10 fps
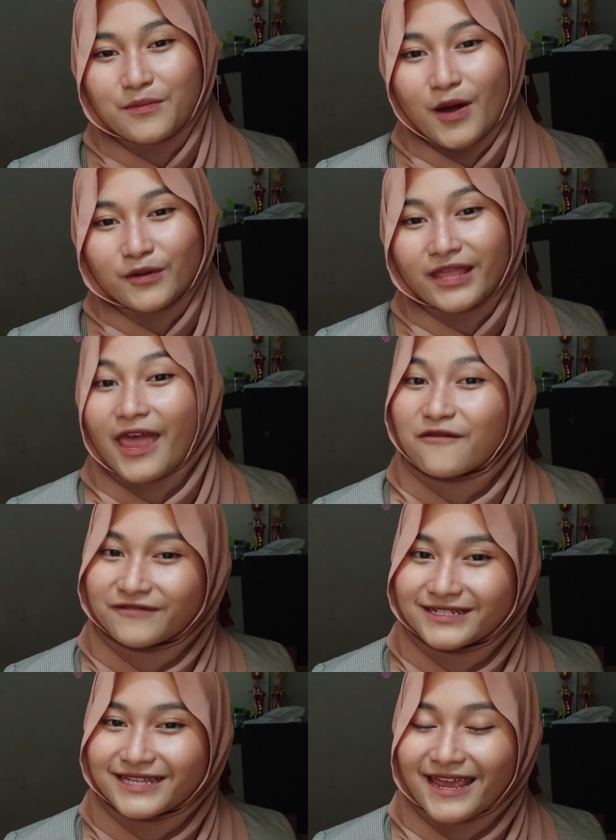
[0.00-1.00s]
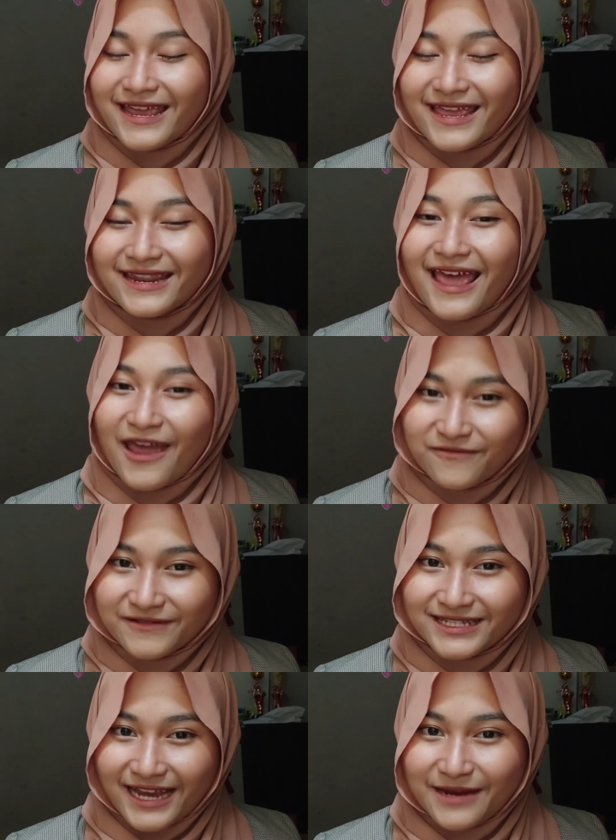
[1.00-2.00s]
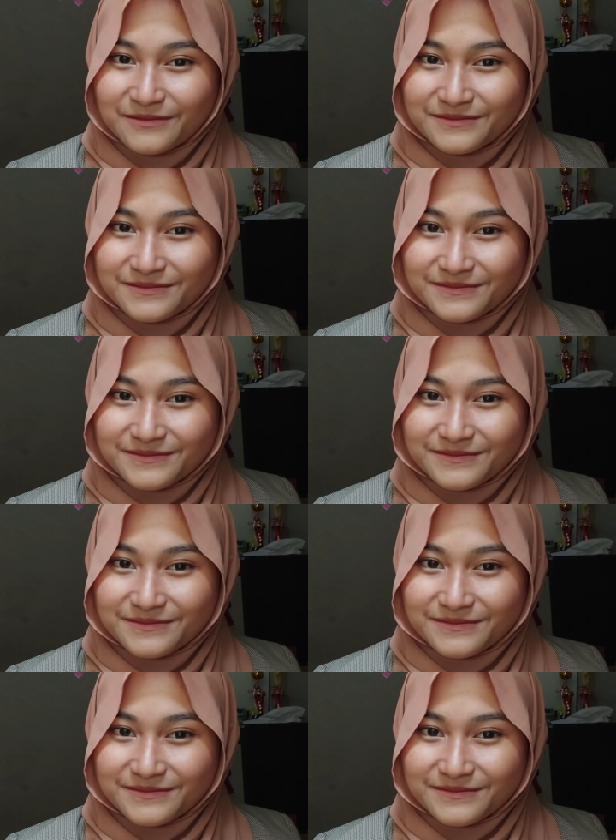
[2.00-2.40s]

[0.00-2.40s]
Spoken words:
about every day and every time.